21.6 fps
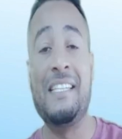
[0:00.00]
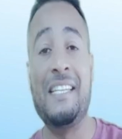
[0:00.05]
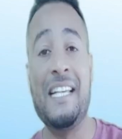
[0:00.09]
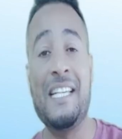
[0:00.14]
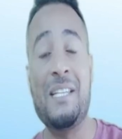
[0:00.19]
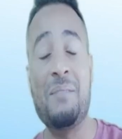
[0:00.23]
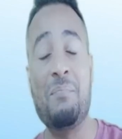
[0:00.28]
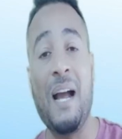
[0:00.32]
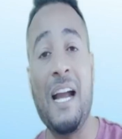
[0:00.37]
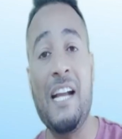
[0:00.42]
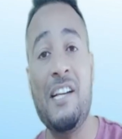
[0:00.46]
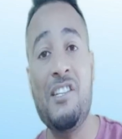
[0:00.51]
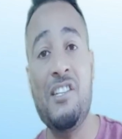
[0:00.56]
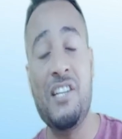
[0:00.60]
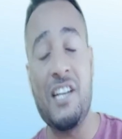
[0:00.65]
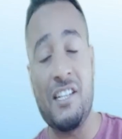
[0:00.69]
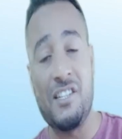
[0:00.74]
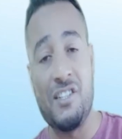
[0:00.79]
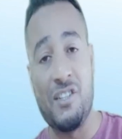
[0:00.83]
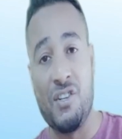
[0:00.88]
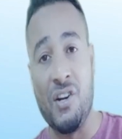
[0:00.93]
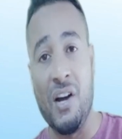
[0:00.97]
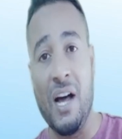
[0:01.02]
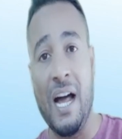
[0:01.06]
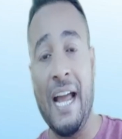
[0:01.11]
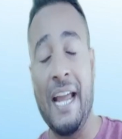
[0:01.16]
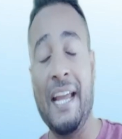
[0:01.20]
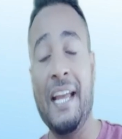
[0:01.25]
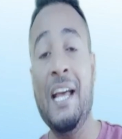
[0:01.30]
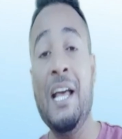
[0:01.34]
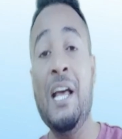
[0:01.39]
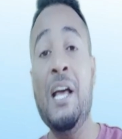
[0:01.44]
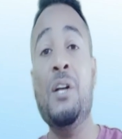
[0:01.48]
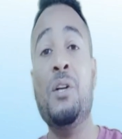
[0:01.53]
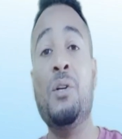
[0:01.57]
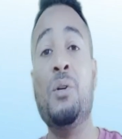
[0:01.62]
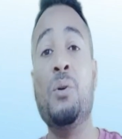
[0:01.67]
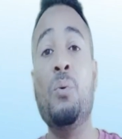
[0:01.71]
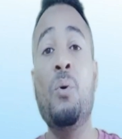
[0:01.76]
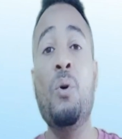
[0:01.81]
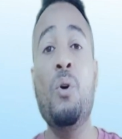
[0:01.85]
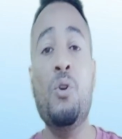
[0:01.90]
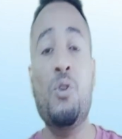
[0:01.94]
So this is my just
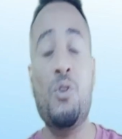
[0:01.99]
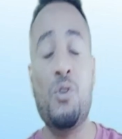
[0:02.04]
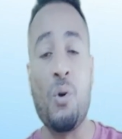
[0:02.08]
try